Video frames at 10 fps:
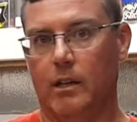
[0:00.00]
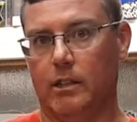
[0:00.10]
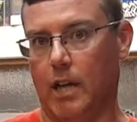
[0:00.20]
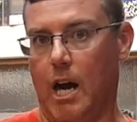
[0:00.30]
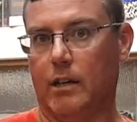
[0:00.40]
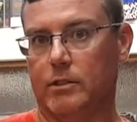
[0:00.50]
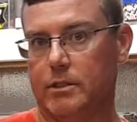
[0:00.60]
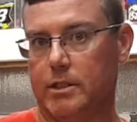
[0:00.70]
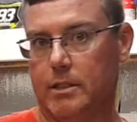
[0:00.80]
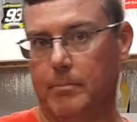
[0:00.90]

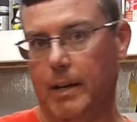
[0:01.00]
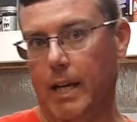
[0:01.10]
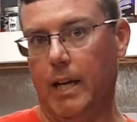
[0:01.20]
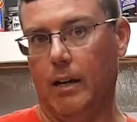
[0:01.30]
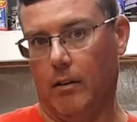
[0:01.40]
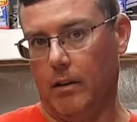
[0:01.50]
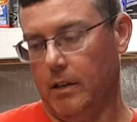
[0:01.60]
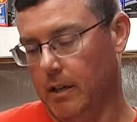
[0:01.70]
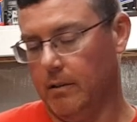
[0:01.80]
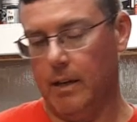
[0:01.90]
goggles to me, or
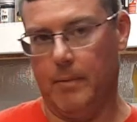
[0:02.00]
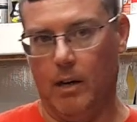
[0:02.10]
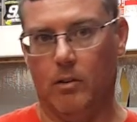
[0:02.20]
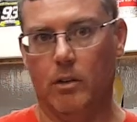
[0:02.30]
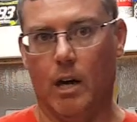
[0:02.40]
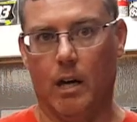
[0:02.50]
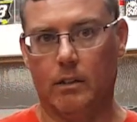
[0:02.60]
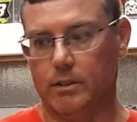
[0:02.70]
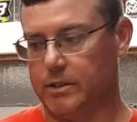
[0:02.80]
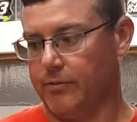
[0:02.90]
get my own
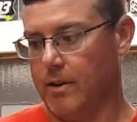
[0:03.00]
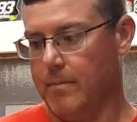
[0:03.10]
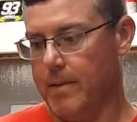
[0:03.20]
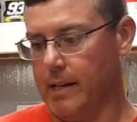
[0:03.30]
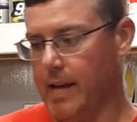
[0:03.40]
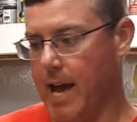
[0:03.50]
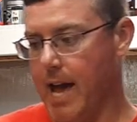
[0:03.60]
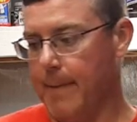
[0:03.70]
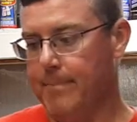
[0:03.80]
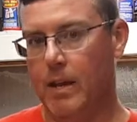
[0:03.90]
goggles from my
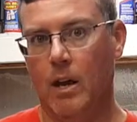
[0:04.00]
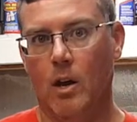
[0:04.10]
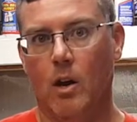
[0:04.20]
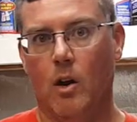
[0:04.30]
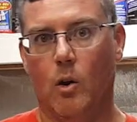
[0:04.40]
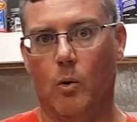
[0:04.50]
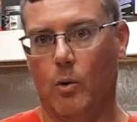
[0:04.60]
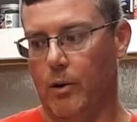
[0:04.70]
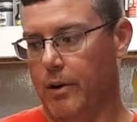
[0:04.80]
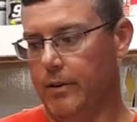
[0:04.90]
dad,
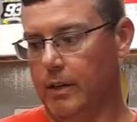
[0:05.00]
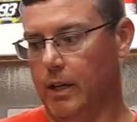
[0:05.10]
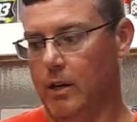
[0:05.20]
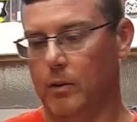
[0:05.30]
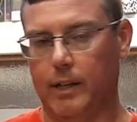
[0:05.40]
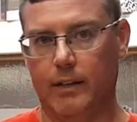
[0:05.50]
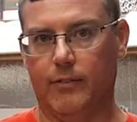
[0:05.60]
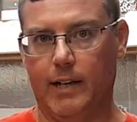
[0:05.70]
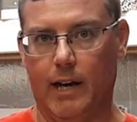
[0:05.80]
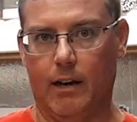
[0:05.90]
or
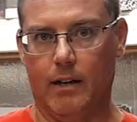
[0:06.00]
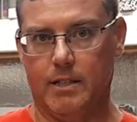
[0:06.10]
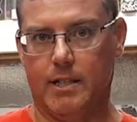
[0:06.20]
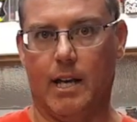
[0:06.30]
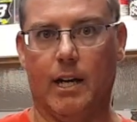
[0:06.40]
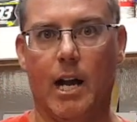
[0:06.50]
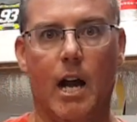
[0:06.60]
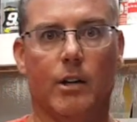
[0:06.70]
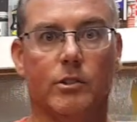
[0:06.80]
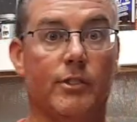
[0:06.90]
give Garrett a set of
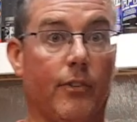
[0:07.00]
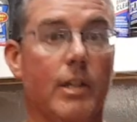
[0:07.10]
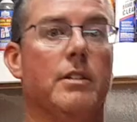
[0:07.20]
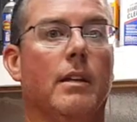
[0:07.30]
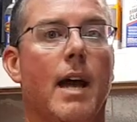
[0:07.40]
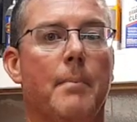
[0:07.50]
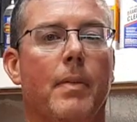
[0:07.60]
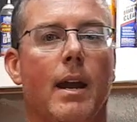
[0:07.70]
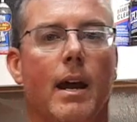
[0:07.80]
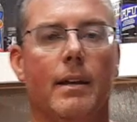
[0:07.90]
goggles for each lap
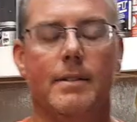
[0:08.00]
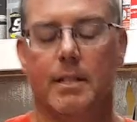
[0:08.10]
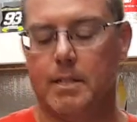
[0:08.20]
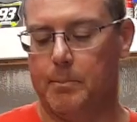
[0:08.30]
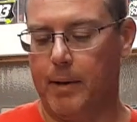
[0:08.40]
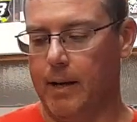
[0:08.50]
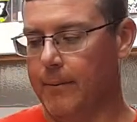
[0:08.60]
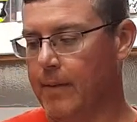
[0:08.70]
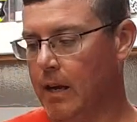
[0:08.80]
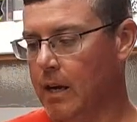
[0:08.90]
that I anticipate.
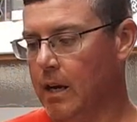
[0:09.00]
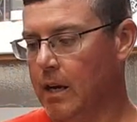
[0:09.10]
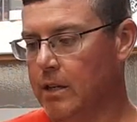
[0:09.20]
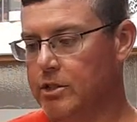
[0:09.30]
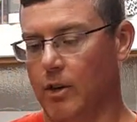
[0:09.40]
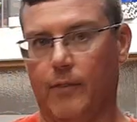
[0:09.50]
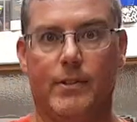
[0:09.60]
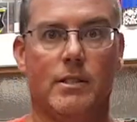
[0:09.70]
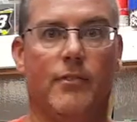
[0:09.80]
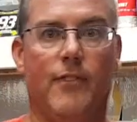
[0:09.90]
So if
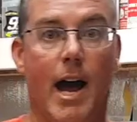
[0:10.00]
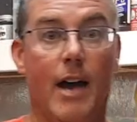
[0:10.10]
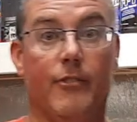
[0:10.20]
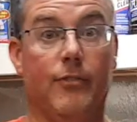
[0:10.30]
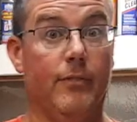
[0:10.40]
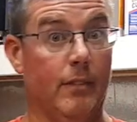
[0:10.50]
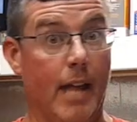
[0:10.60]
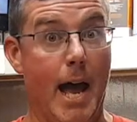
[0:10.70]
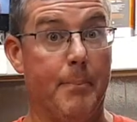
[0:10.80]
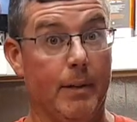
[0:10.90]
it's a
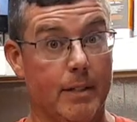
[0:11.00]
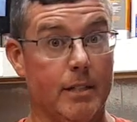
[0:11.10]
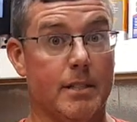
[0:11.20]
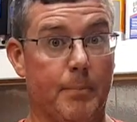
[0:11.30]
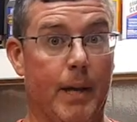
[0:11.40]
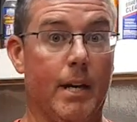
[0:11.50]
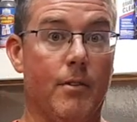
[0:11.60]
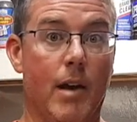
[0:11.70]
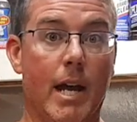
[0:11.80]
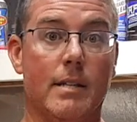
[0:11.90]
5-lap anticipated
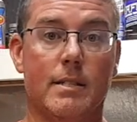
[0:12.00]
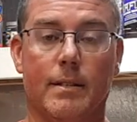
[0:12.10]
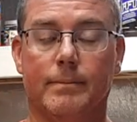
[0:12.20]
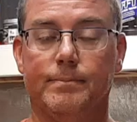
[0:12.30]
race,